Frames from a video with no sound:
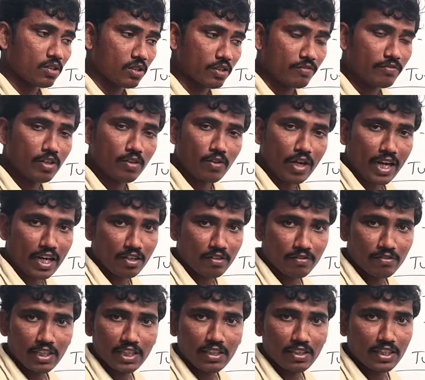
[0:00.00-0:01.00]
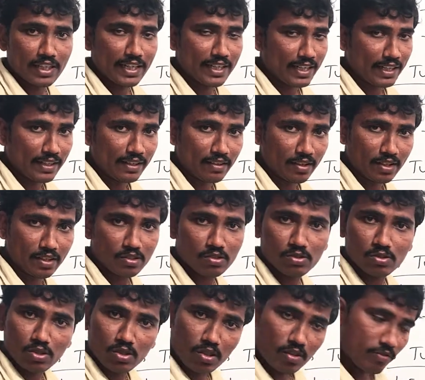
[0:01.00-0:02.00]
if the volume will get increased,
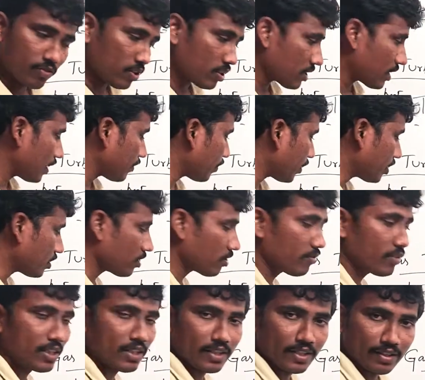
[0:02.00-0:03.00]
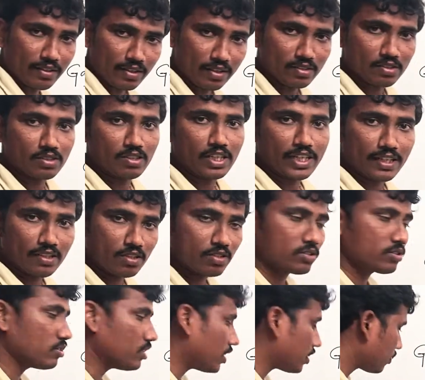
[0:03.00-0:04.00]
so obviously pressure will decrease, right?
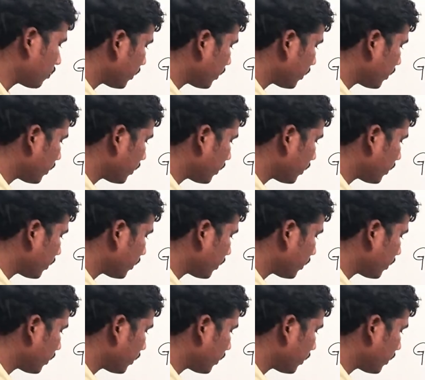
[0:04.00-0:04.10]
So that's